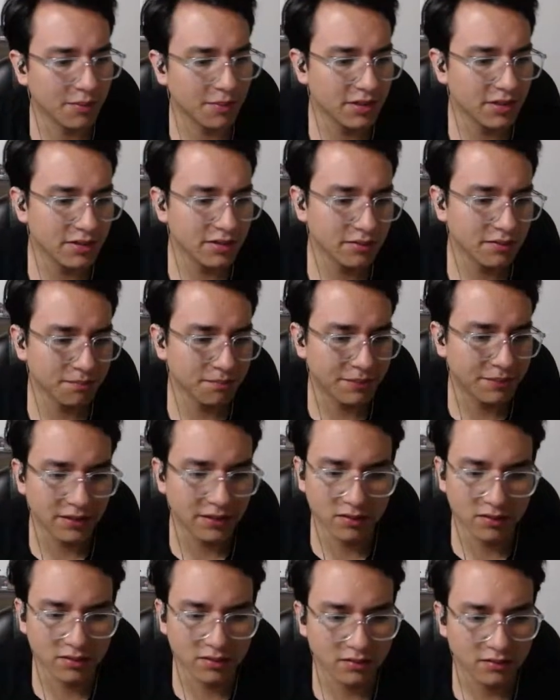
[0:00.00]
build.
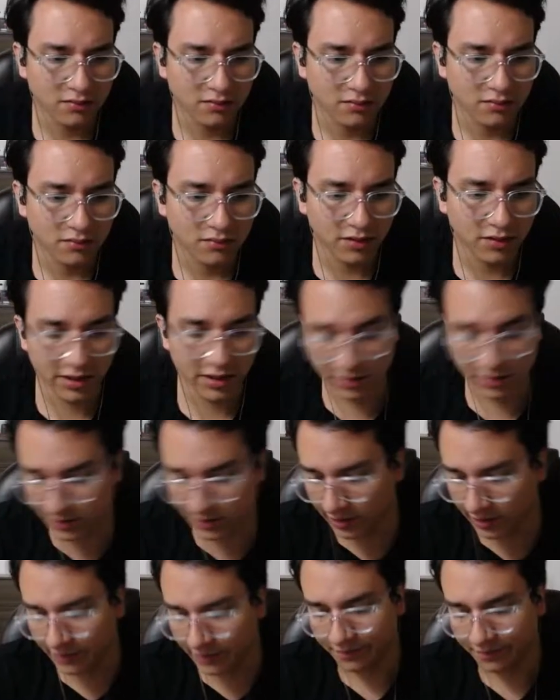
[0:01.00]
Okay, it's done.
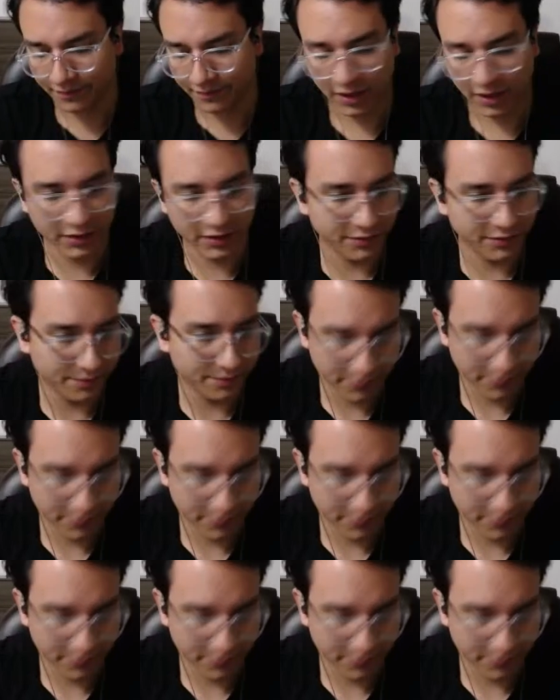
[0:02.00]
Awesome. We have